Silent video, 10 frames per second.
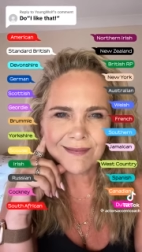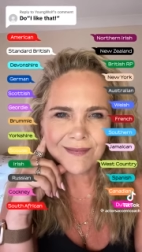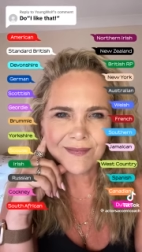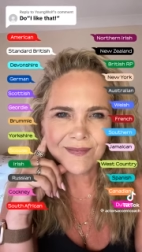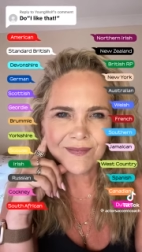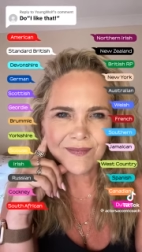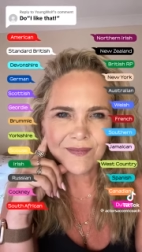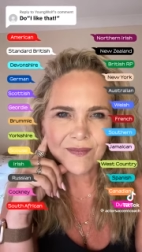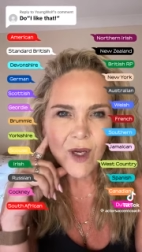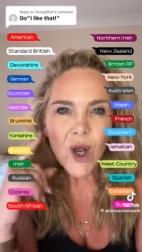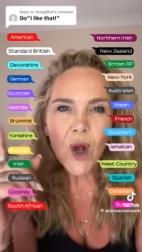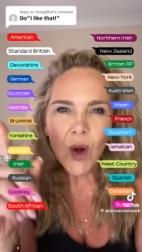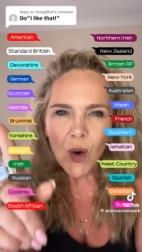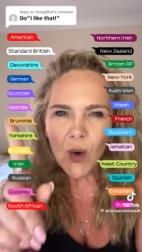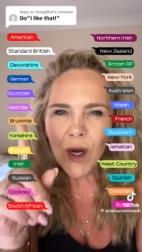Brummie.
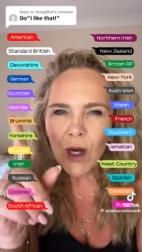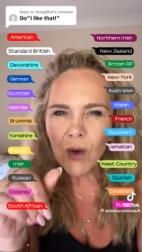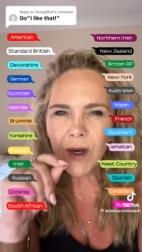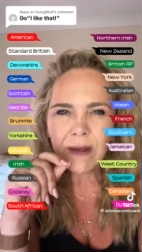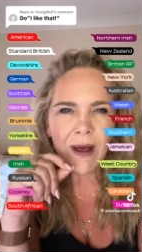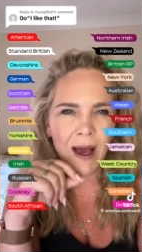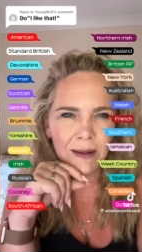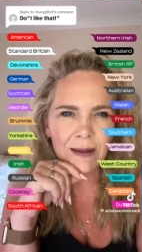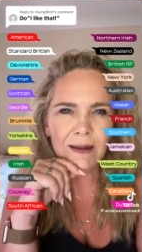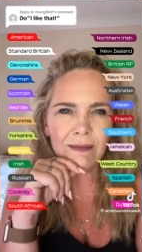I like that.